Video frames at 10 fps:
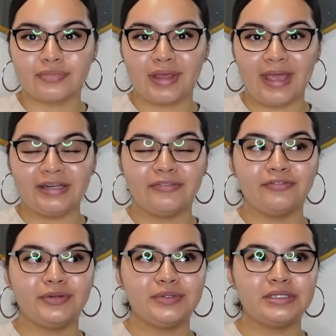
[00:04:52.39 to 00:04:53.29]
and it
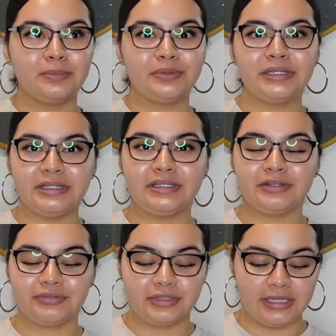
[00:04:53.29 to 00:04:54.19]
feels completely
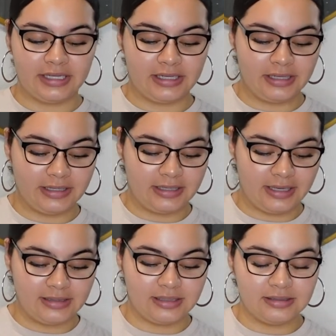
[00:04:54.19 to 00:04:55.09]
different. And I
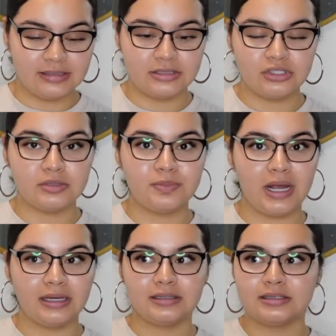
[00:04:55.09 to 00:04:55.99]
get that this is just
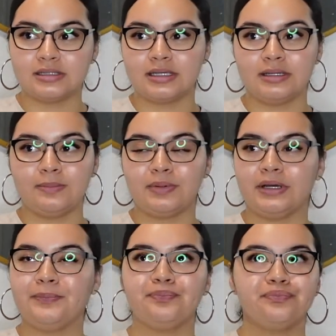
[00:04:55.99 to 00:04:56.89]
practice skin,
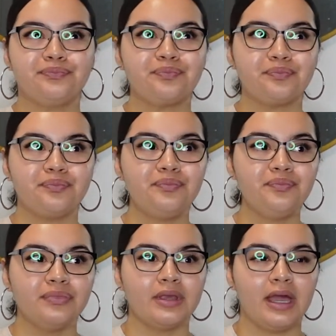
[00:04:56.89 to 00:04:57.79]
but
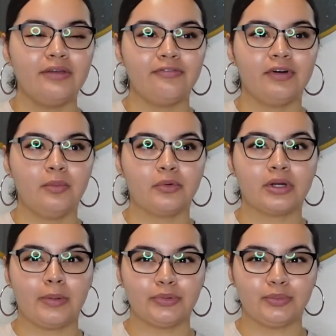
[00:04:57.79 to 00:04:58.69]
I felt more
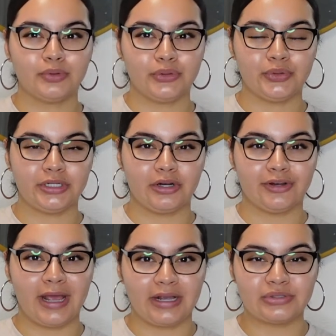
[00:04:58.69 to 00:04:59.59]
comfortable doing it on
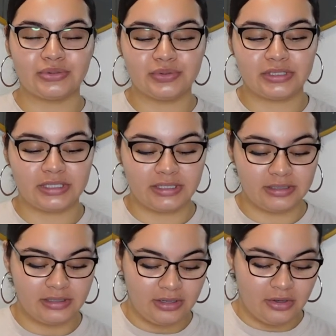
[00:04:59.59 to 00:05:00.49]
actual
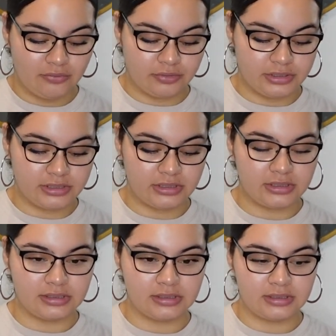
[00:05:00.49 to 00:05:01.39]
skin
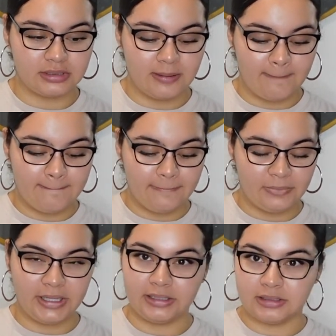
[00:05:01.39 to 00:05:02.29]
versus
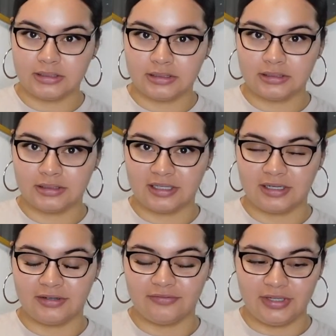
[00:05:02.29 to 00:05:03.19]
like
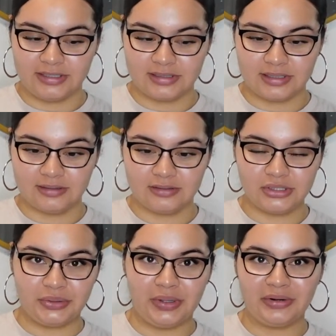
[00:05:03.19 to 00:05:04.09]
the fake skin.
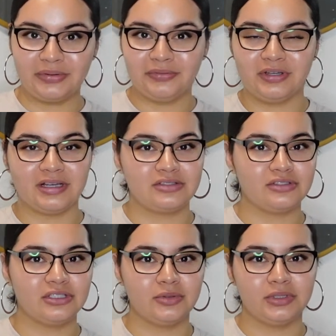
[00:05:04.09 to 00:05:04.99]
So I don't know guys are
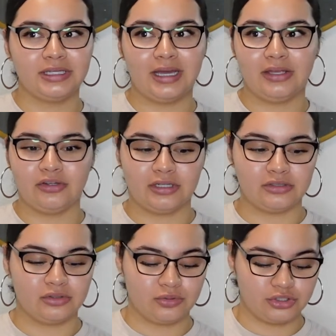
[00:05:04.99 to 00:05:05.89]
dealing with that and you're not
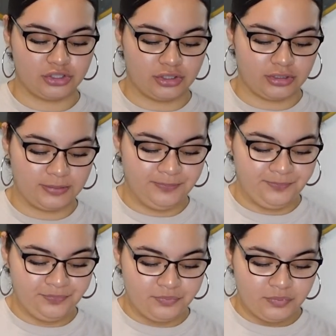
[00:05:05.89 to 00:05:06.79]
so sure
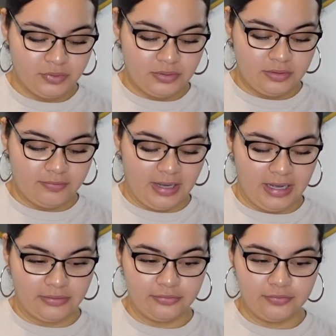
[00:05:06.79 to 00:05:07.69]
of
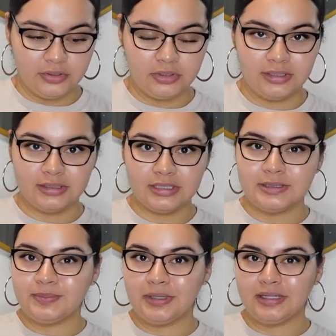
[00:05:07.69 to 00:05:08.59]
how to feel on this,
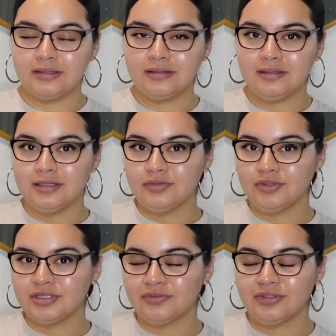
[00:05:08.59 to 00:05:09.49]
but it does feel
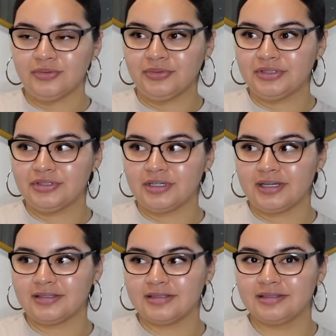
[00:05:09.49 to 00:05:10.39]
different once you
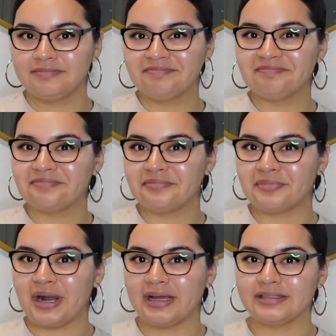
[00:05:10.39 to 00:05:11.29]
guys
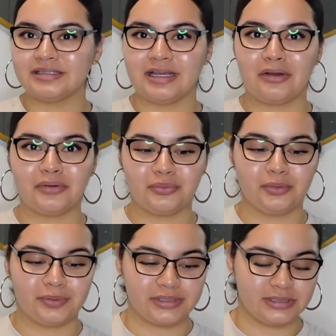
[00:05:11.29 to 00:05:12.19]
practice like on a real
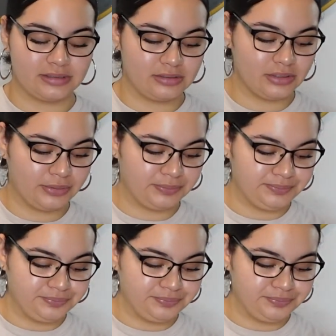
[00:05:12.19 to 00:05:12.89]
person. So